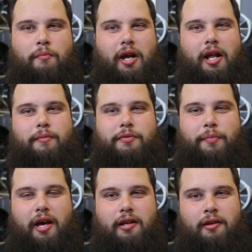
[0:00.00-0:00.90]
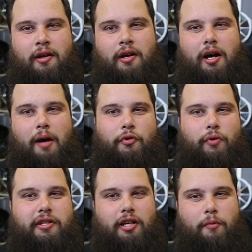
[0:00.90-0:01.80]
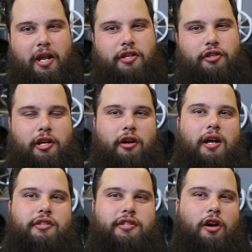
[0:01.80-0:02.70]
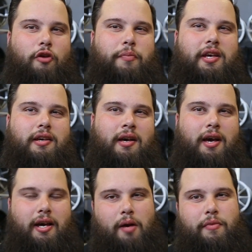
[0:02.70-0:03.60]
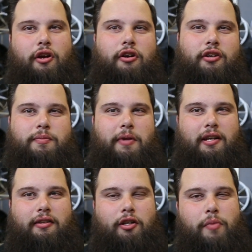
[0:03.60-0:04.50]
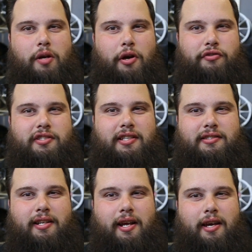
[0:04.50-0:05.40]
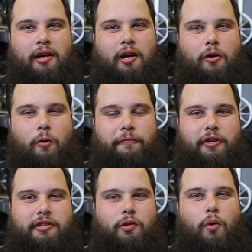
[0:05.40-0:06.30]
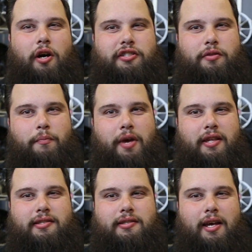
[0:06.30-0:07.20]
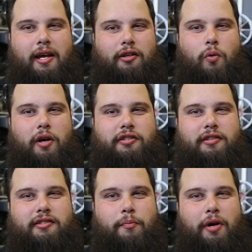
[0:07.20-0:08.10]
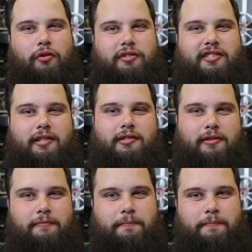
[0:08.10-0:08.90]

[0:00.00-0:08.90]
My name's Ben. I'm the retail manager here at JRP, and I'm here to explain a little bit about seats today. Hopefully squash some myths and questions about seats.